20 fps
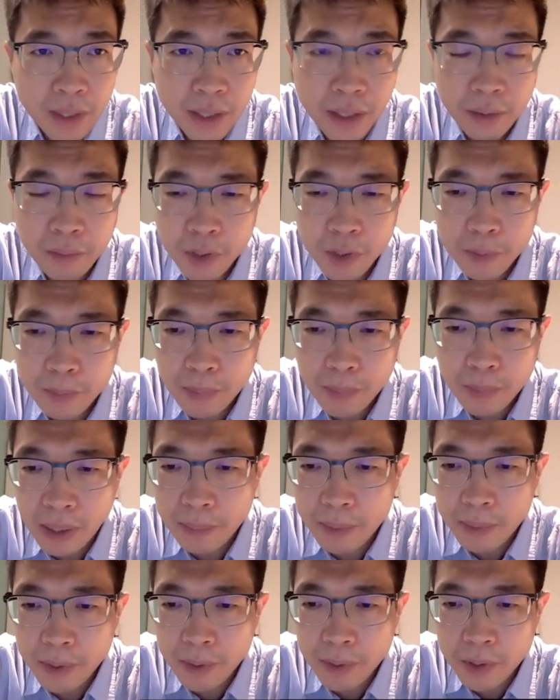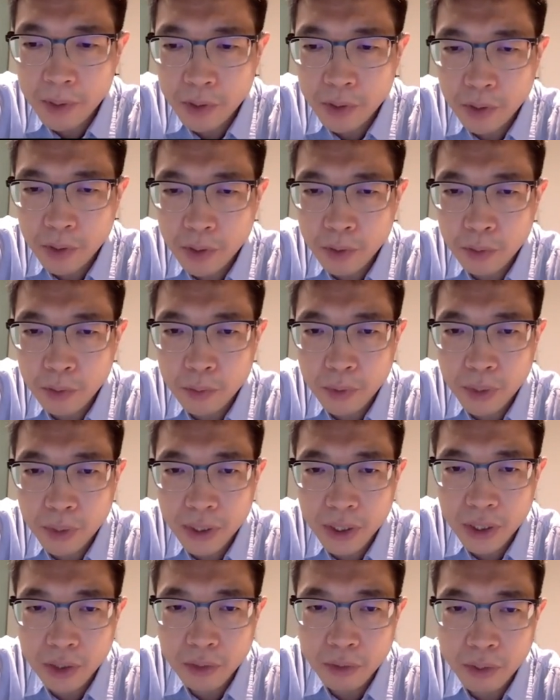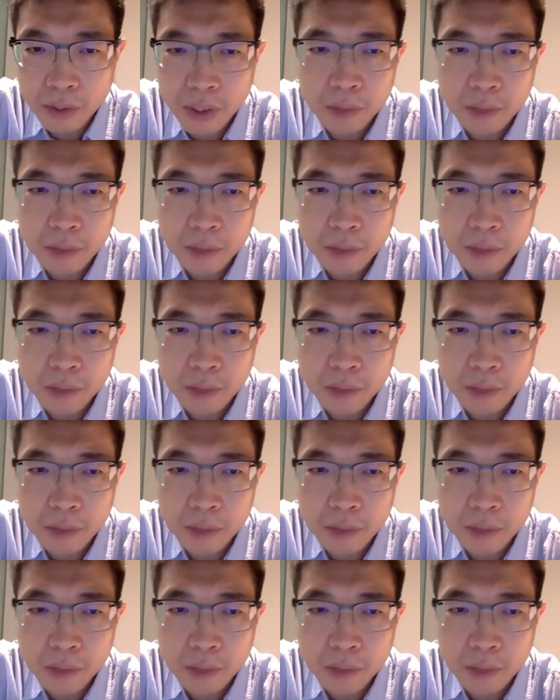that was published in 2021.